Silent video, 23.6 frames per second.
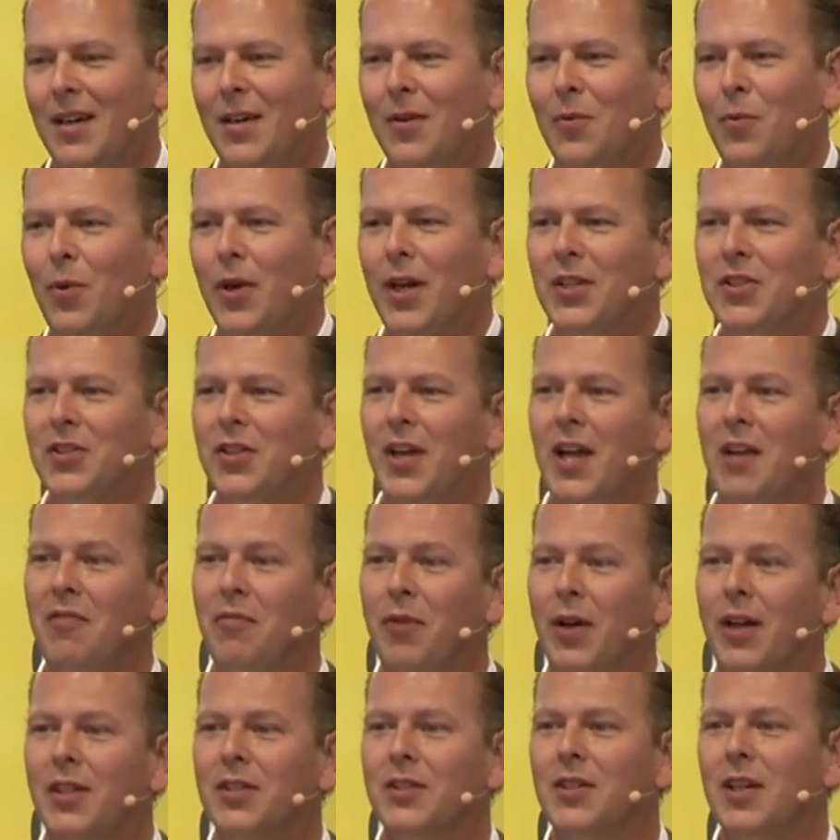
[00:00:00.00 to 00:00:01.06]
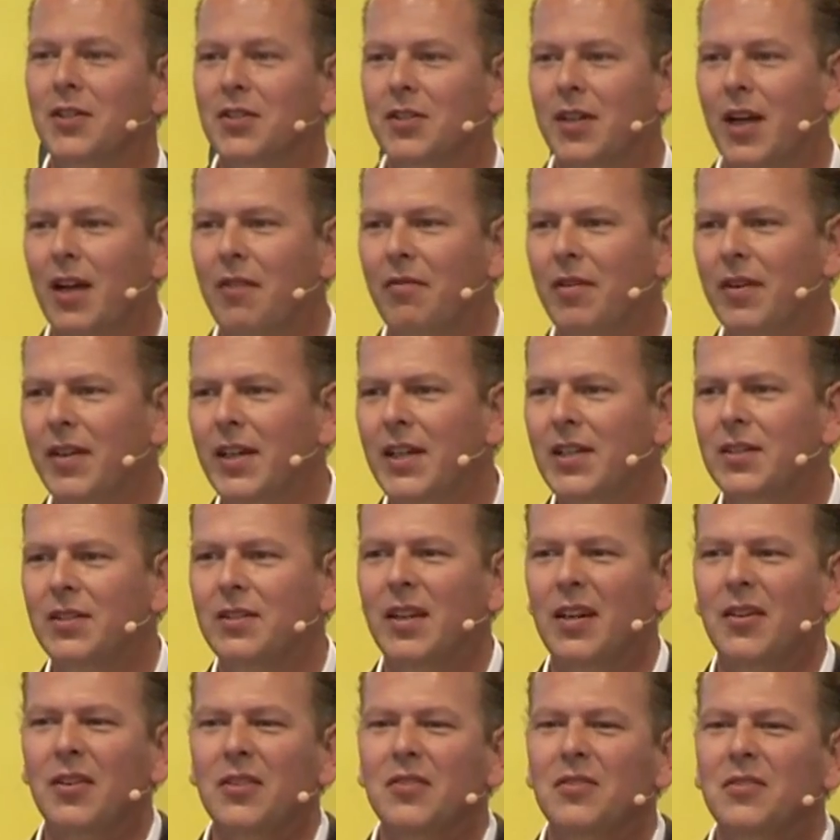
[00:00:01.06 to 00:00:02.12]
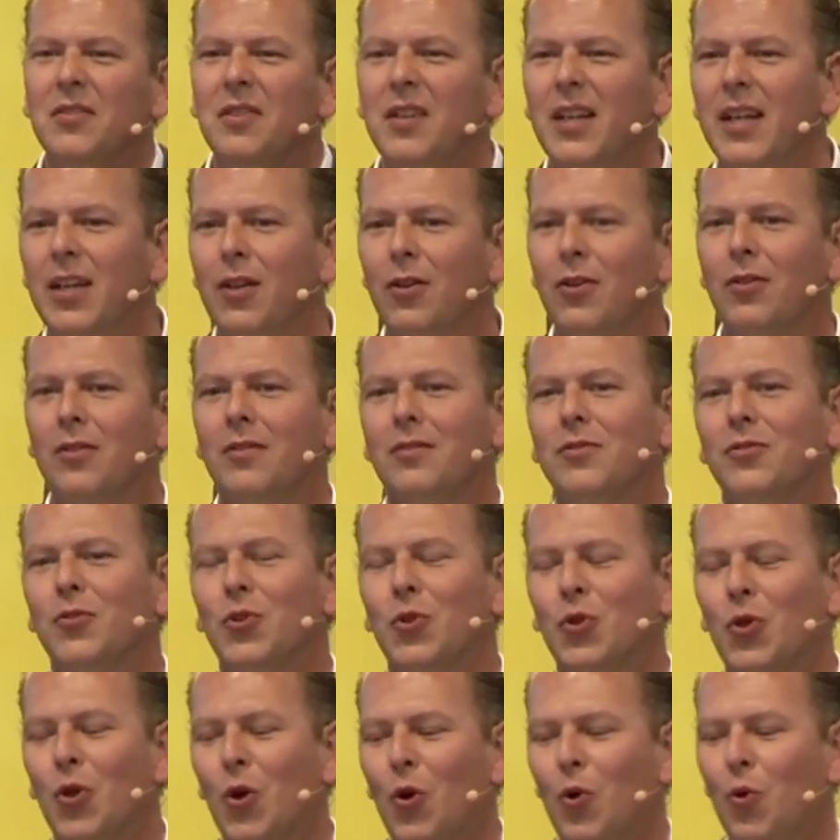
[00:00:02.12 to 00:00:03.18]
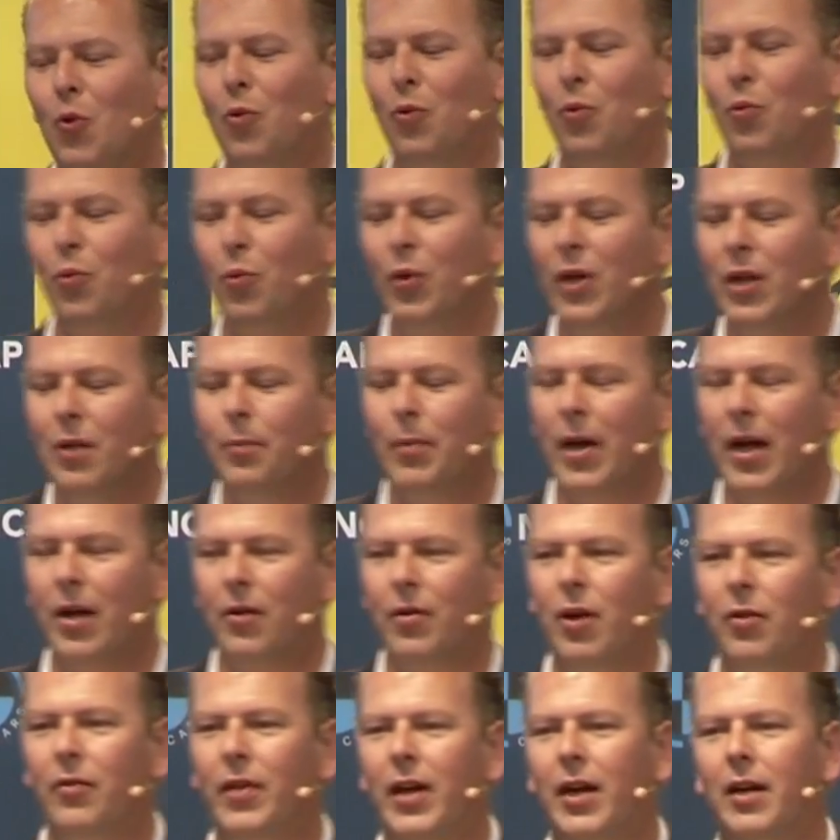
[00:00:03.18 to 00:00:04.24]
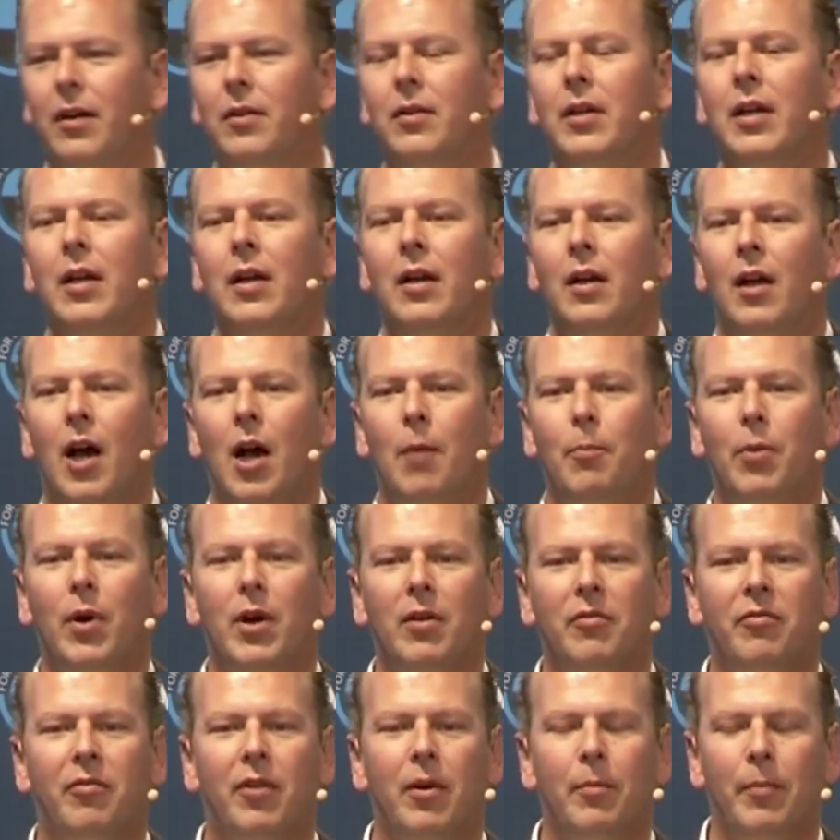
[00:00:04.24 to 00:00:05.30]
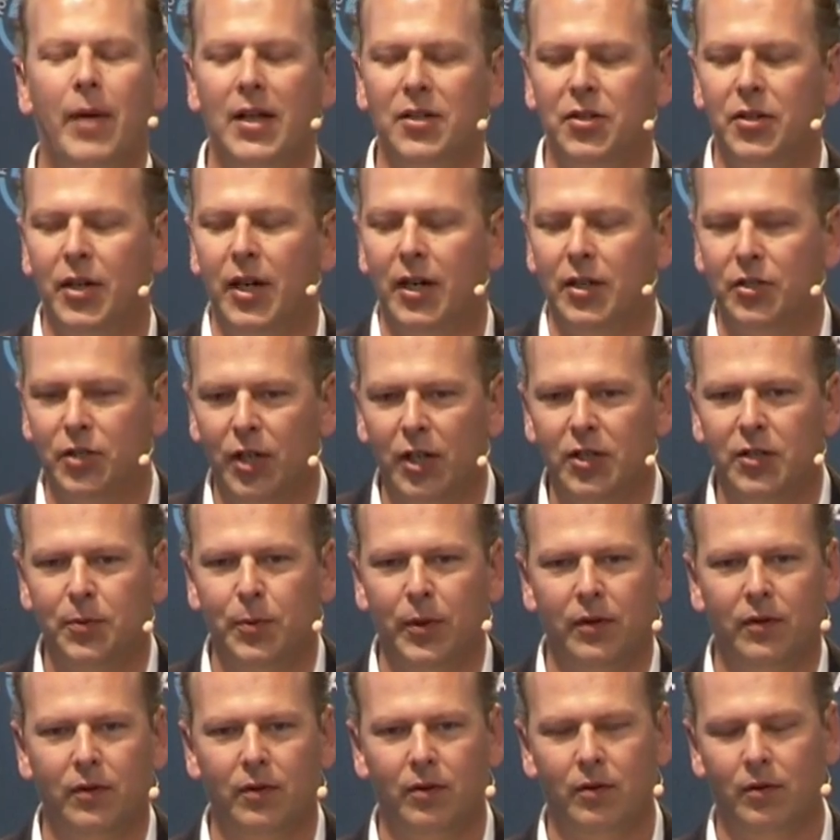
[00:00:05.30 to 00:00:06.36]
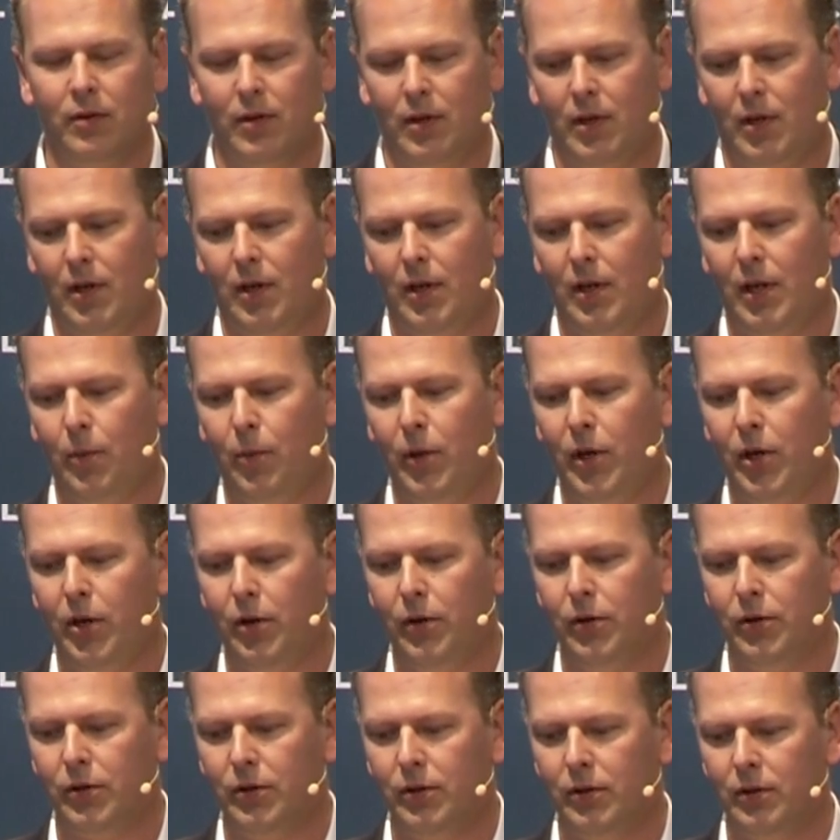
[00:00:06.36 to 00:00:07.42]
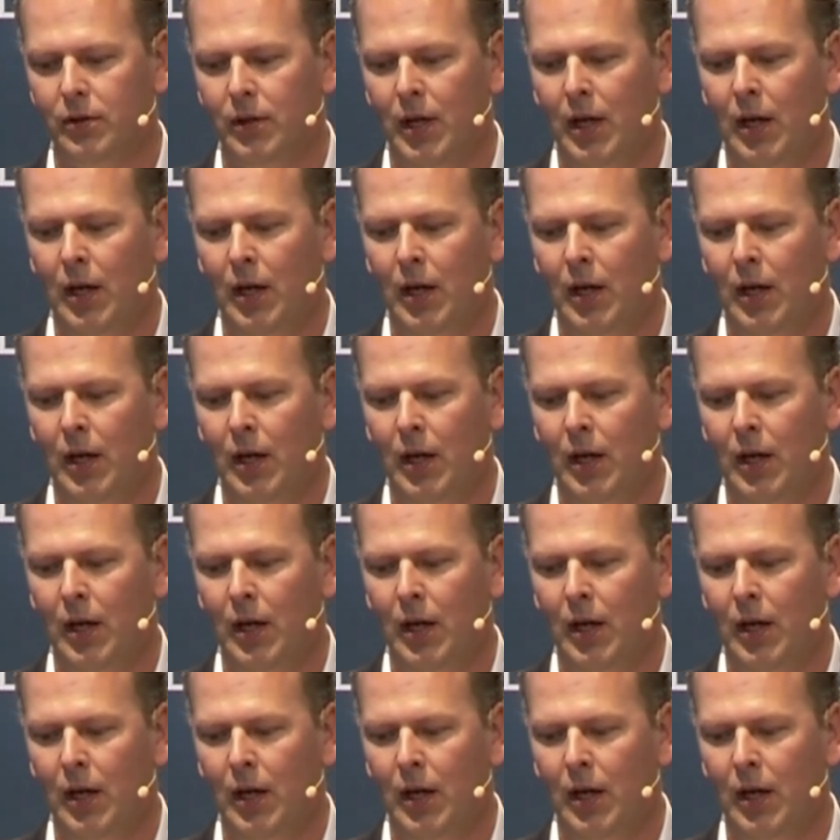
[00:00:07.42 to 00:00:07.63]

What is safe? What is not safe? And there is little to no real background there, apart from engineering judgment that we used.